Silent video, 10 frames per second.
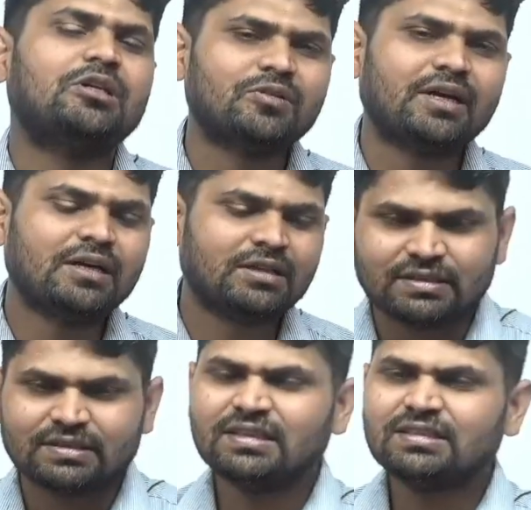right.
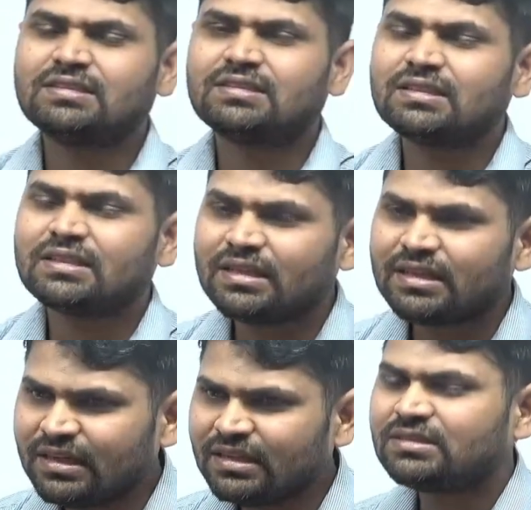This
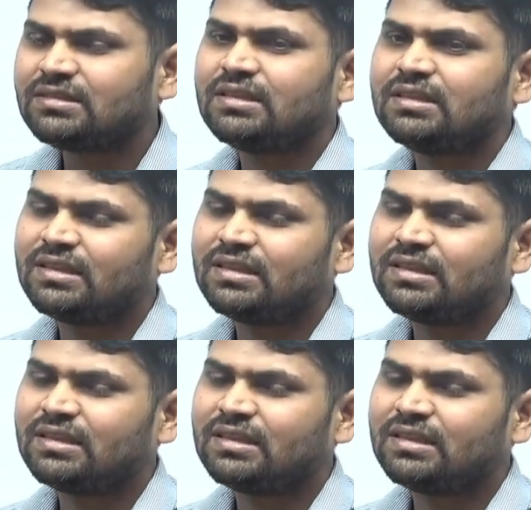is the